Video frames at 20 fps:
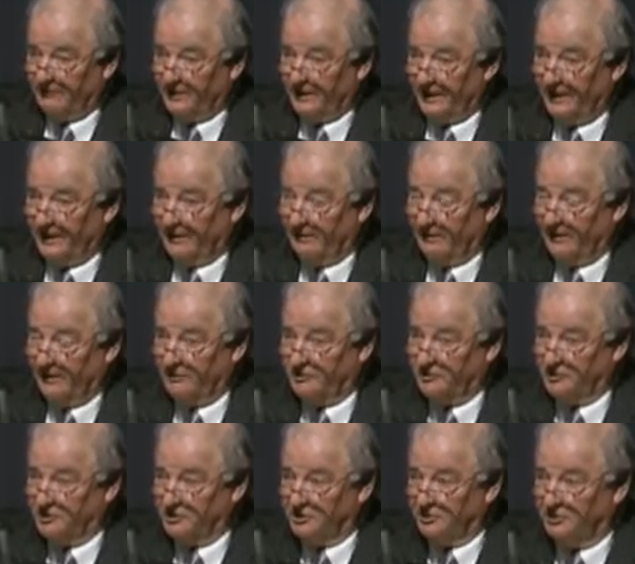for getting rid of the
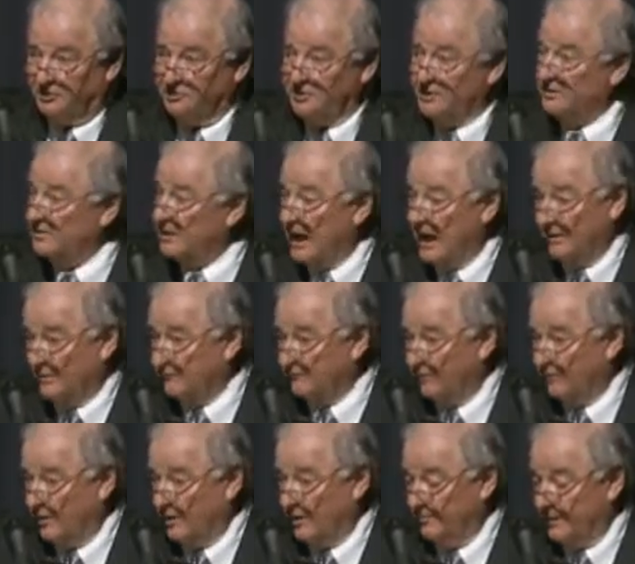Jews, not the
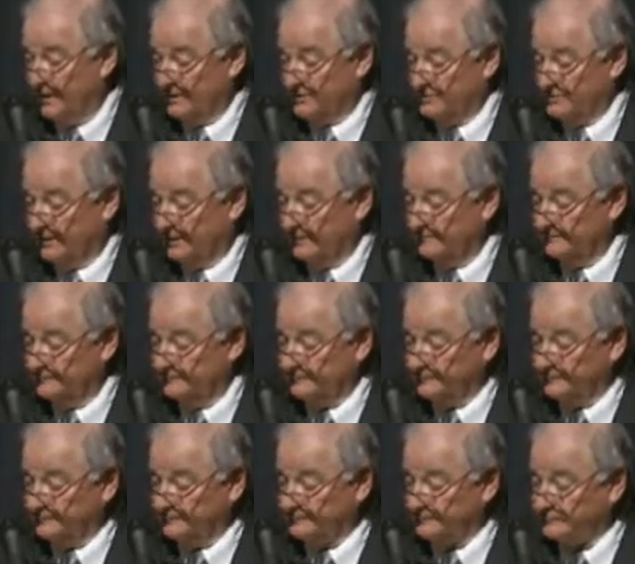foreign ministry.
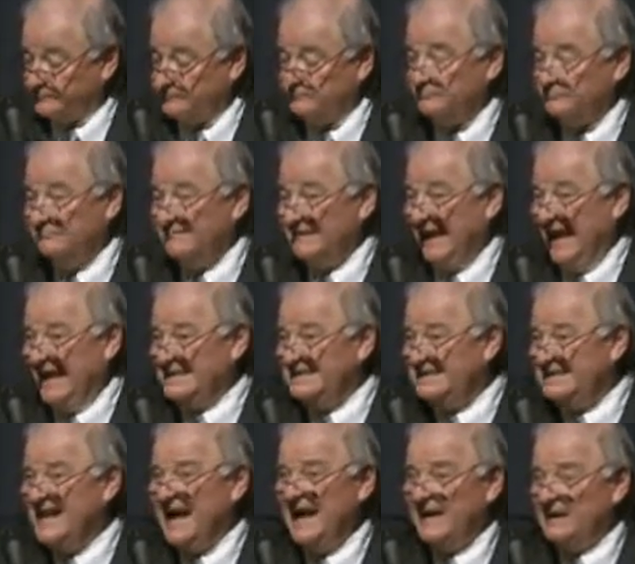And
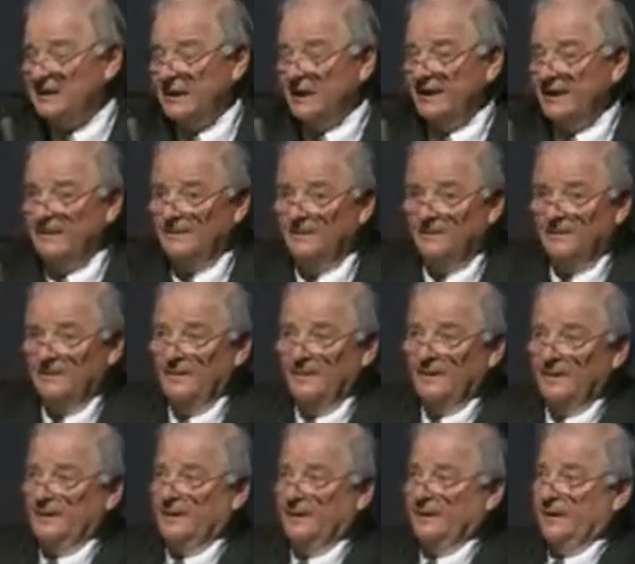secondly,
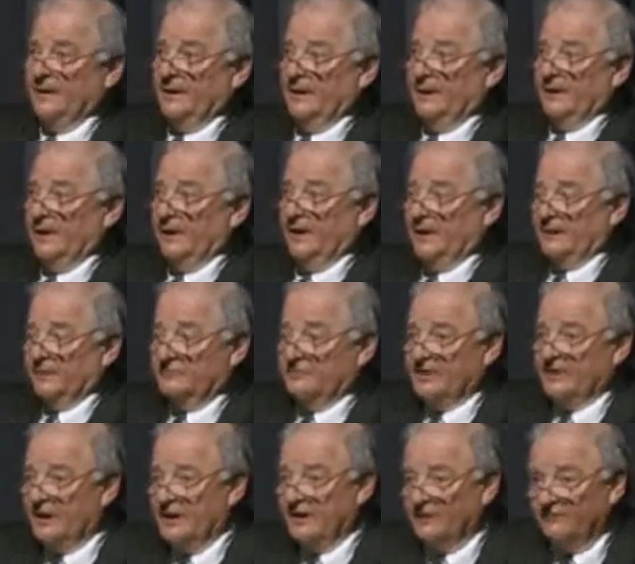
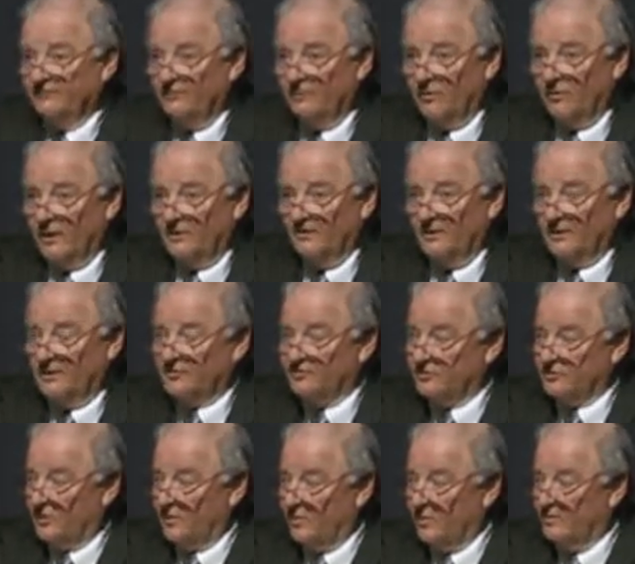telling the foreign
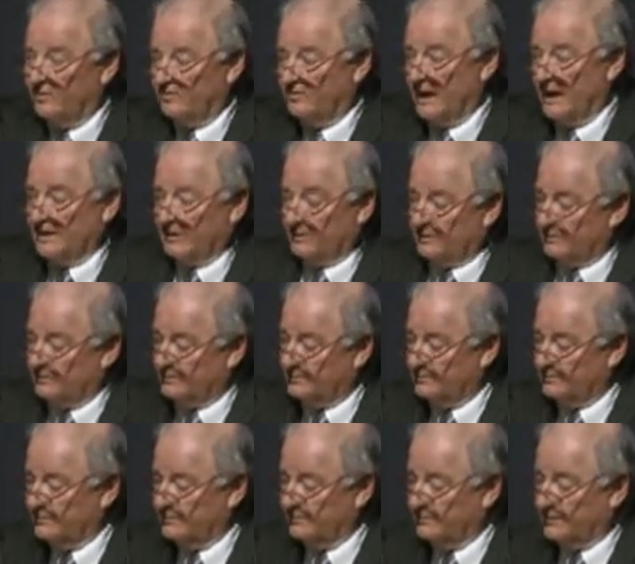minister on the record
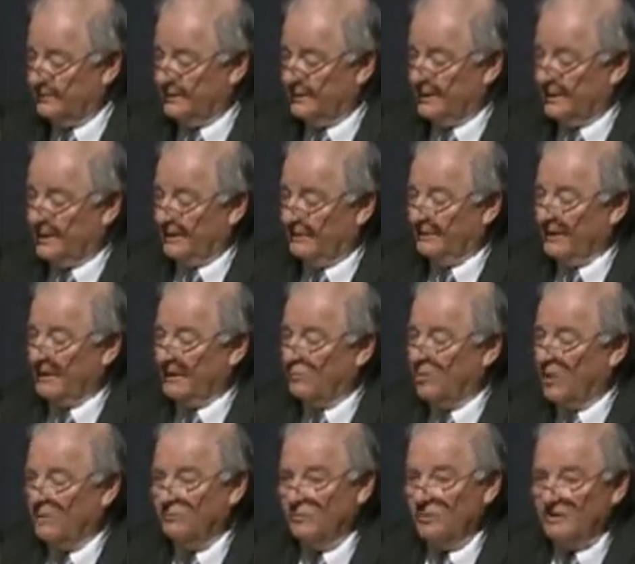that
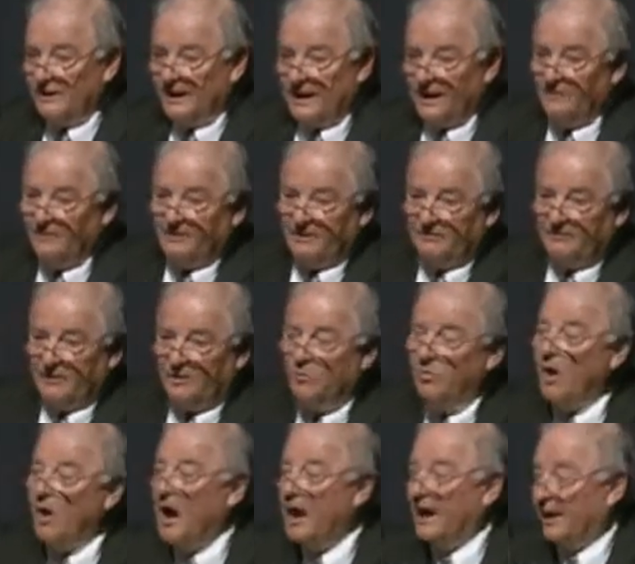what would now be
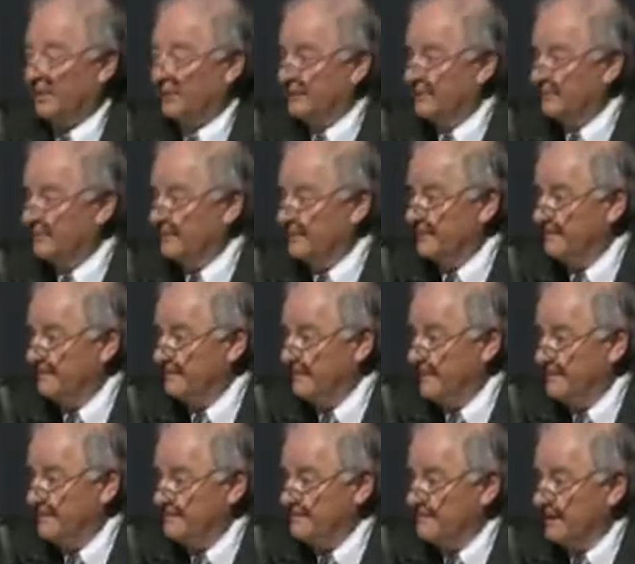required
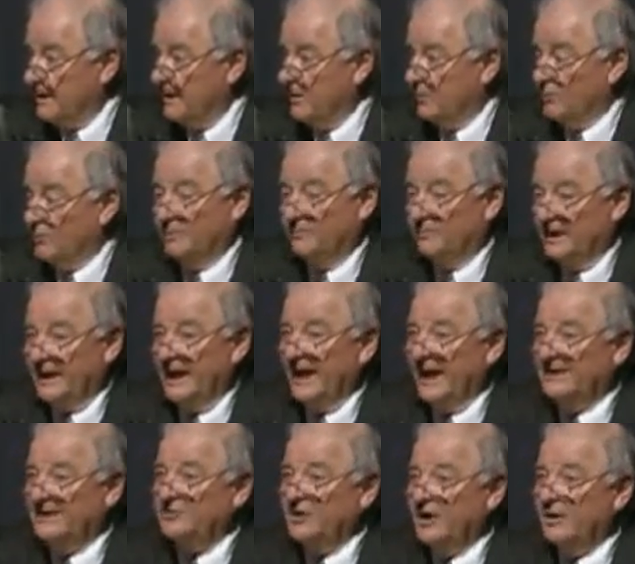would be
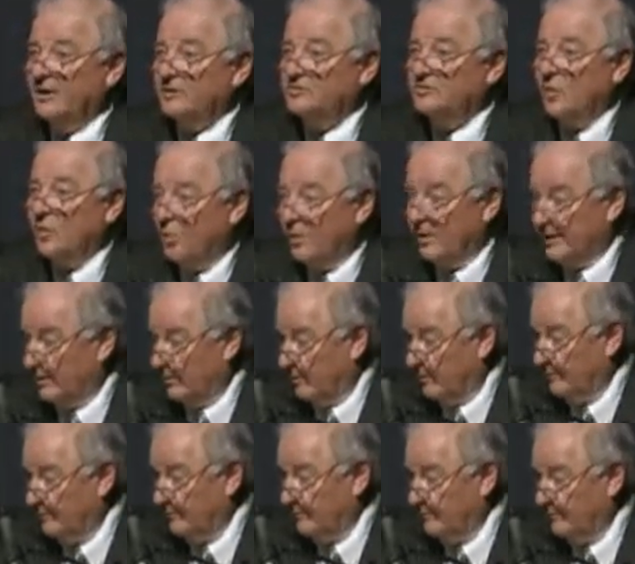a
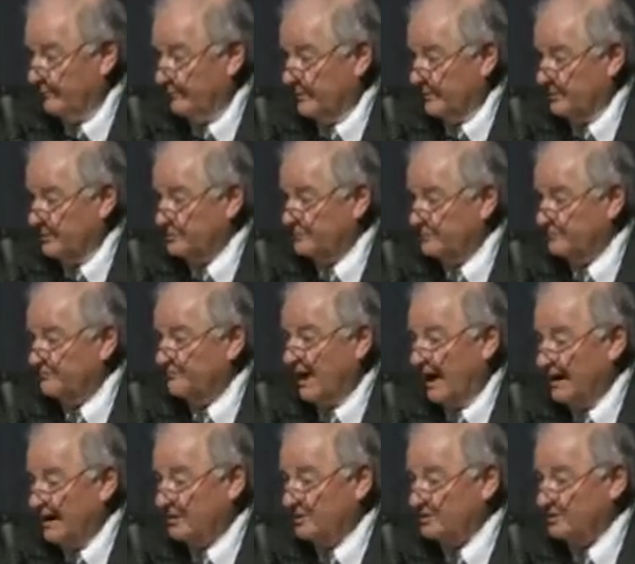territorial
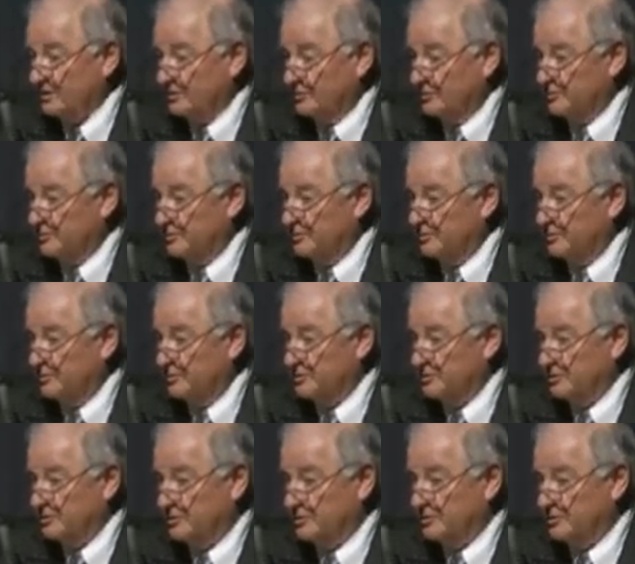final solution to the
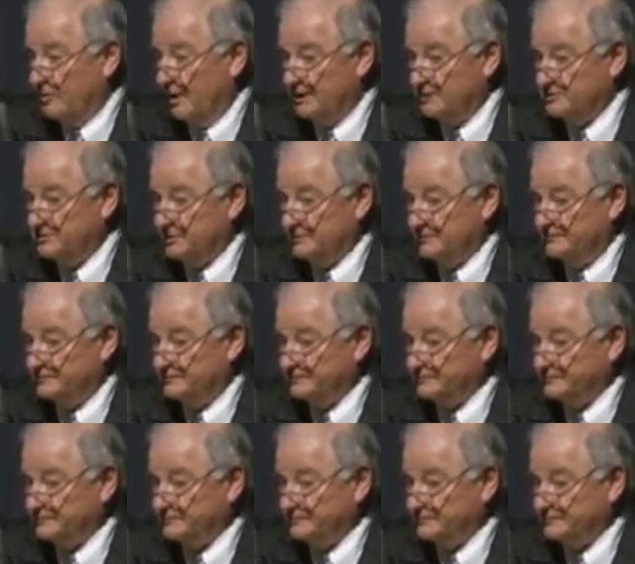Jewish question,